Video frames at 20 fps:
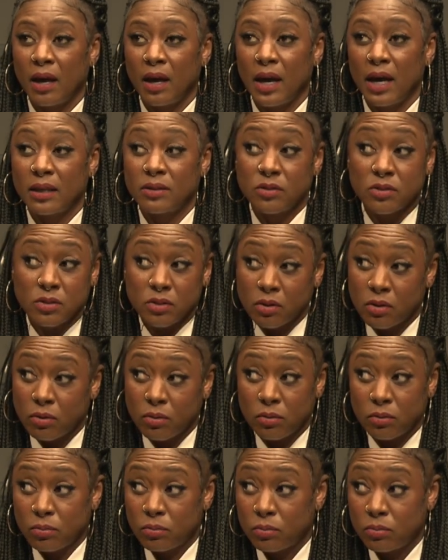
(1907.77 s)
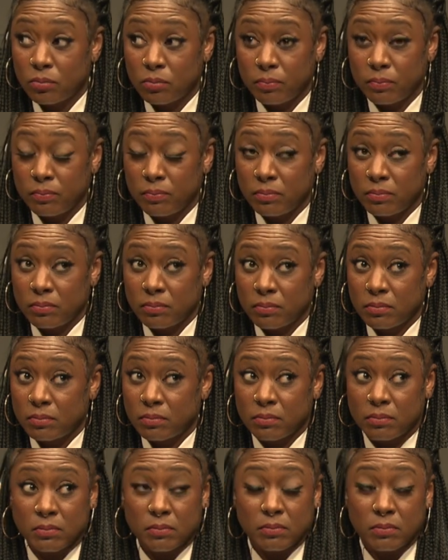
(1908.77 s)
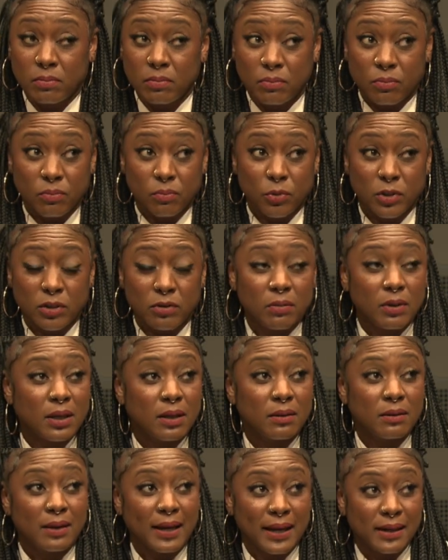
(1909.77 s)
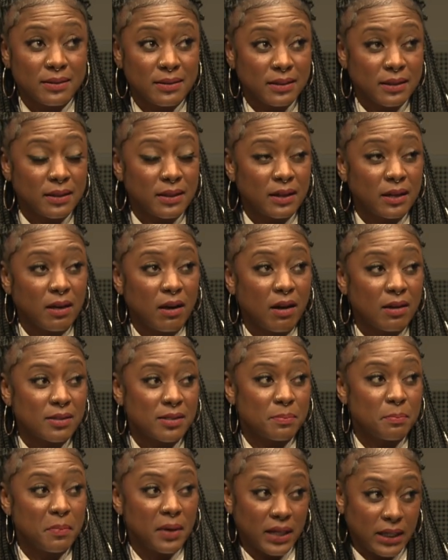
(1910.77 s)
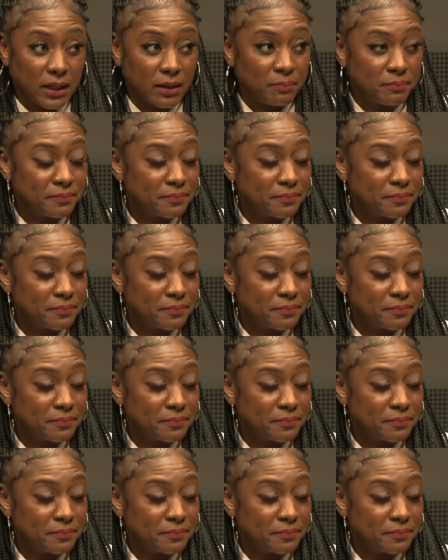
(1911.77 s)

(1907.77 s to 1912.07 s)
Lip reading: And so when you get elected, it costs money.